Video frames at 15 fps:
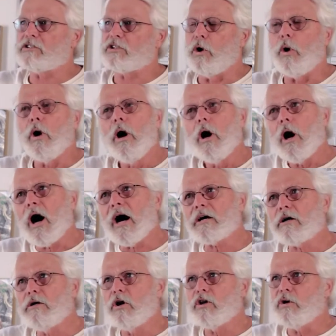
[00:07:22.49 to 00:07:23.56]
So I
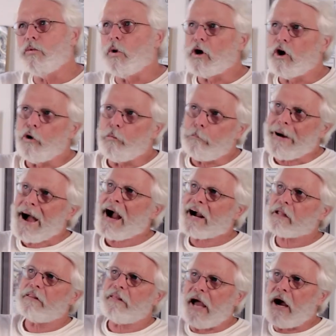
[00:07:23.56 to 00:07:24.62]
don't know that we'll go back
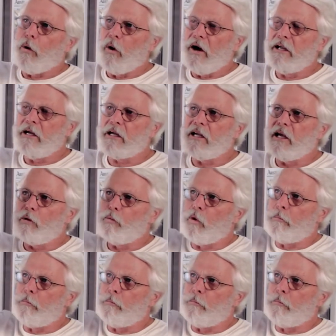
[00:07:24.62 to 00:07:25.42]
that way again.